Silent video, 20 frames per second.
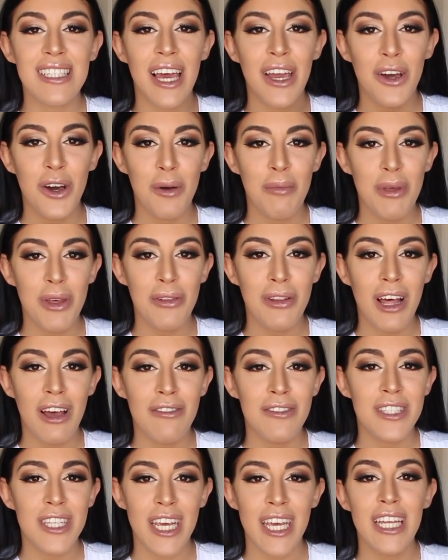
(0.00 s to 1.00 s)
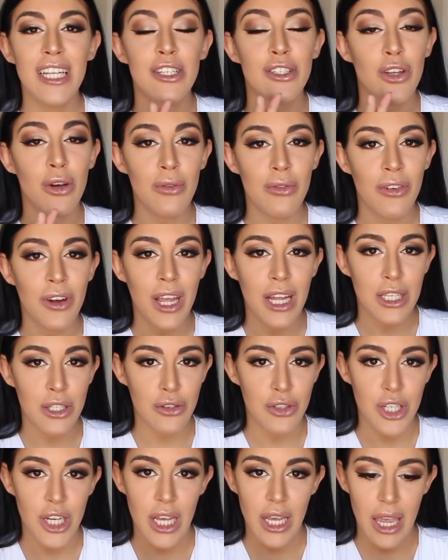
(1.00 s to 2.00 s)
I hope you loved it. Don't forget
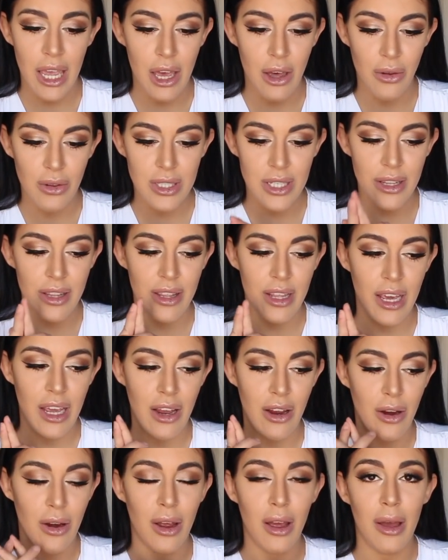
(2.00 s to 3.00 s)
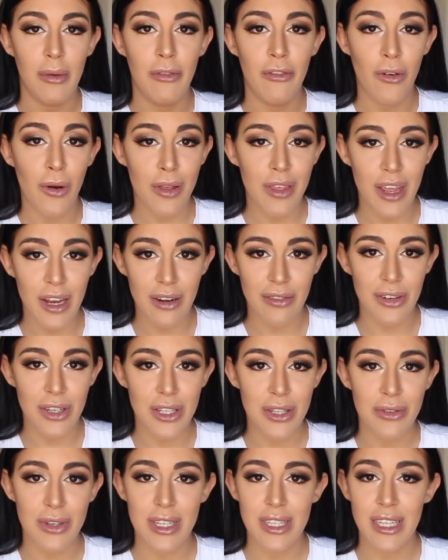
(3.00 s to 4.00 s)
to check out their 4th
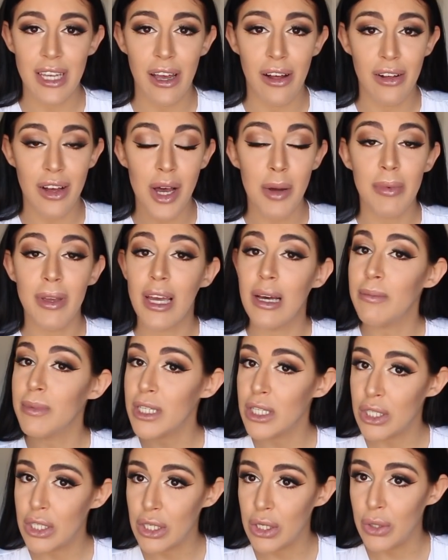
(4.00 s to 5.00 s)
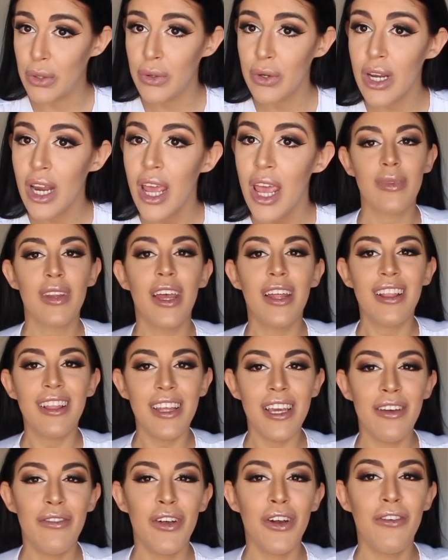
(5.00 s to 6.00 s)
anniversary sale coming up soon.
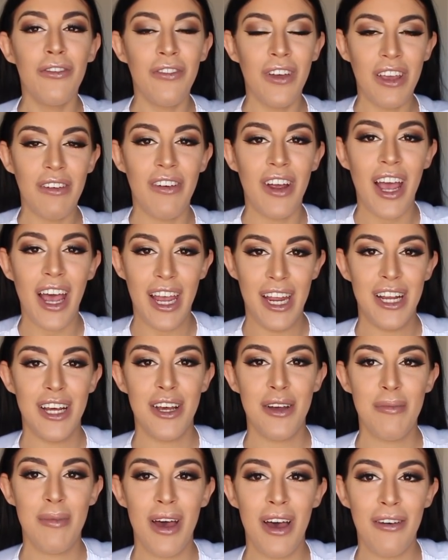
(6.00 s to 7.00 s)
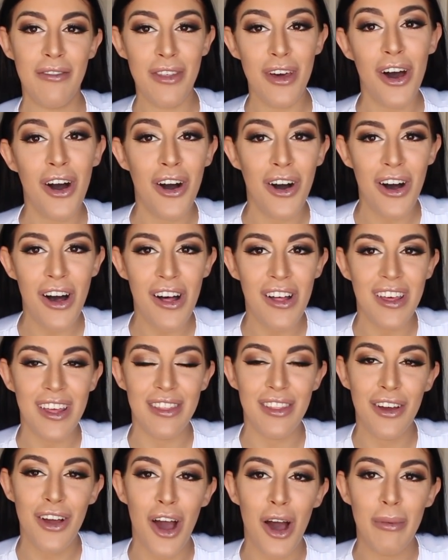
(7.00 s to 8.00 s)
Leave your favorite item of the haul
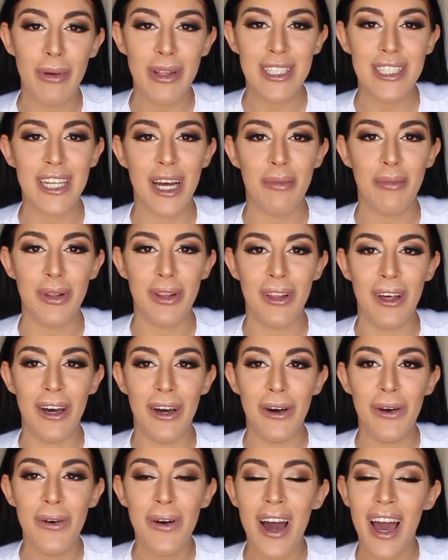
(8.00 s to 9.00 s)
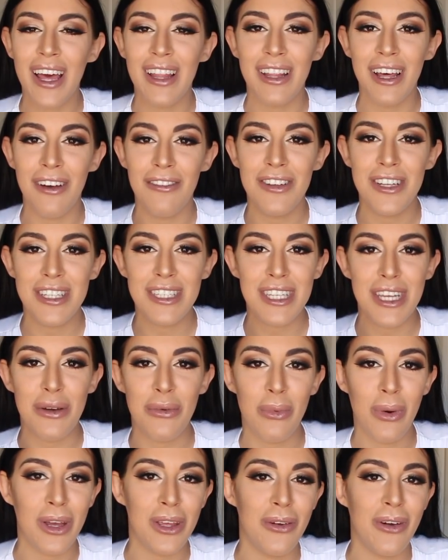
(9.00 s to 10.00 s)
in the comments down below. I love to see
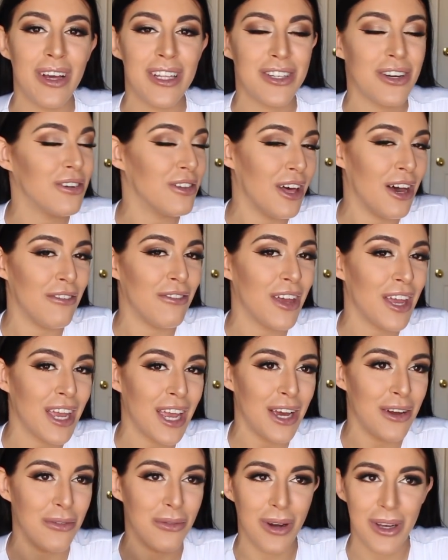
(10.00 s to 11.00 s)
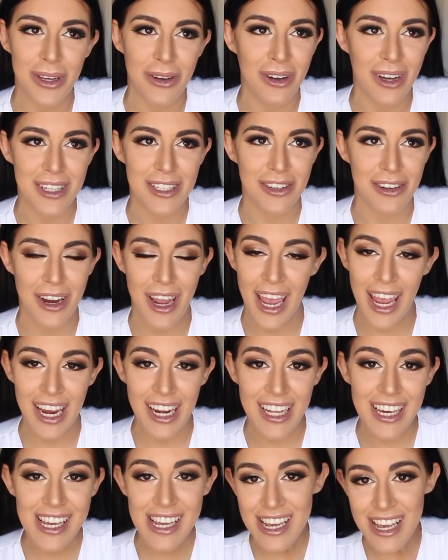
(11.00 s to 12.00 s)
what you guys are loving and what you guys are
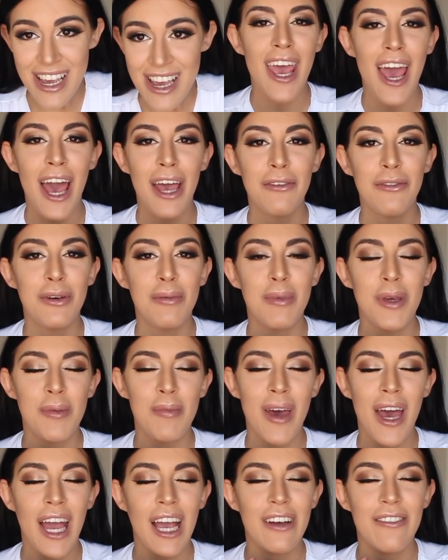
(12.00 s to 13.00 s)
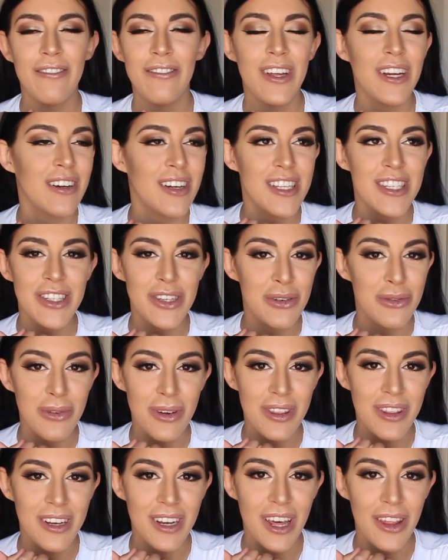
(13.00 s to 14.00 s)
hating. I will be back very soon
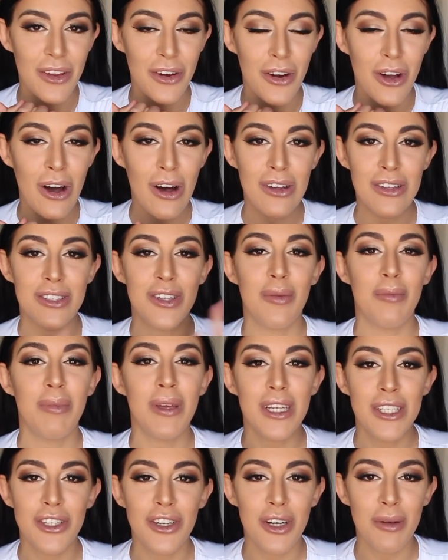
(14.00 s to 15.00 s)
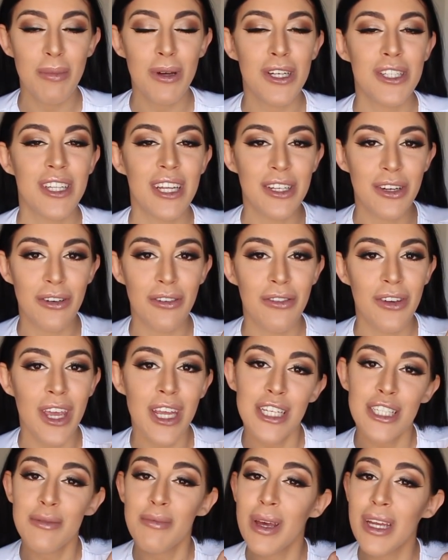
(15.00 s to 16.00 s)
with another haul, so be sure to push that
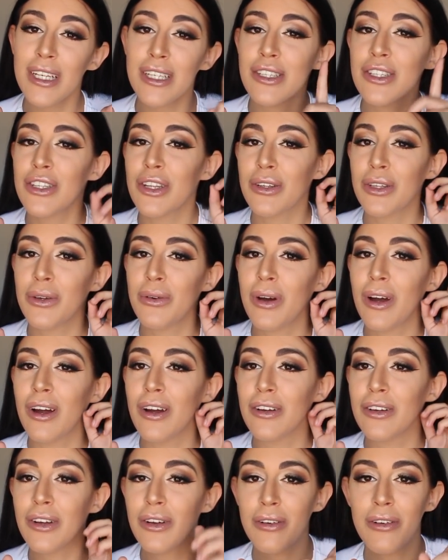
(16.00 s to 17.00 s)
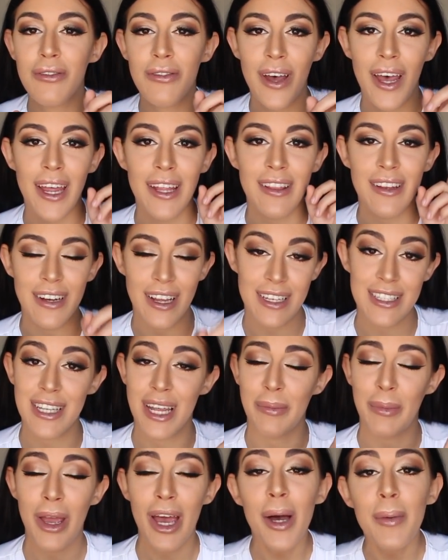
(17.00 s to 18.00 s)
notification button so you are notified the next
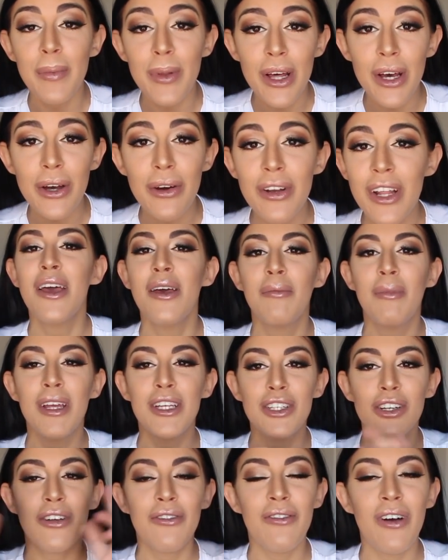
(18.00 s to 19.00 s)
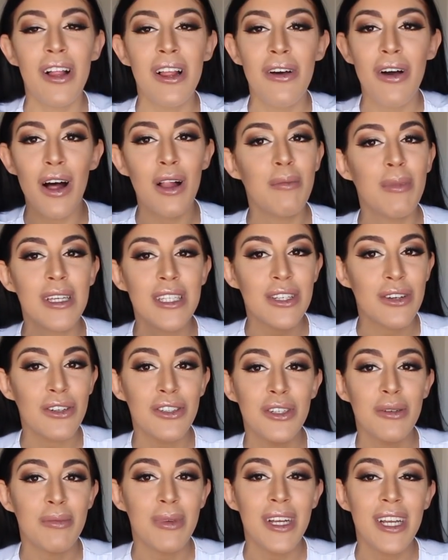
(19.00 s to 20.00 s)
time I upload. Make sure to follow all my
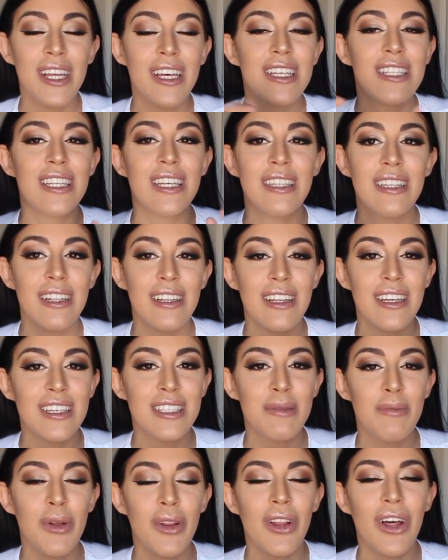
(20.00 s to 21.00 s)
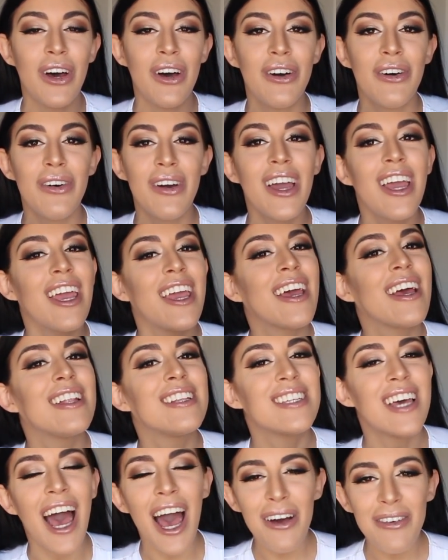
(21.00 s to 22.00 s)
social medias in the links below,
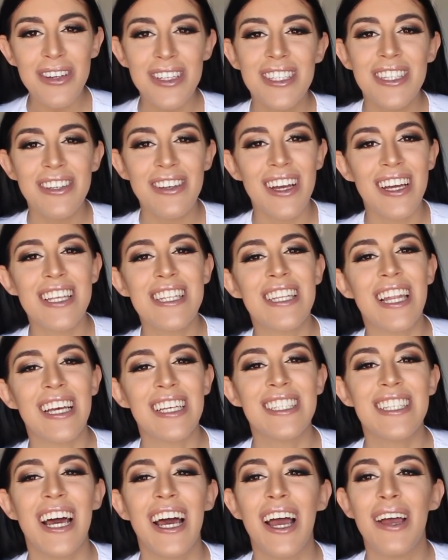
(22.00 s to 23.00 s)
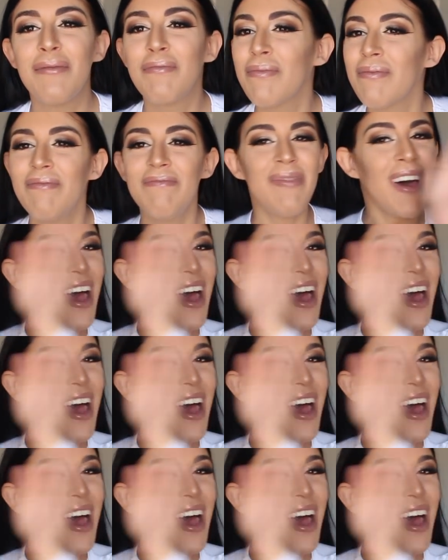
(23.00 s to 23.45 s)
and I will see you guys next time.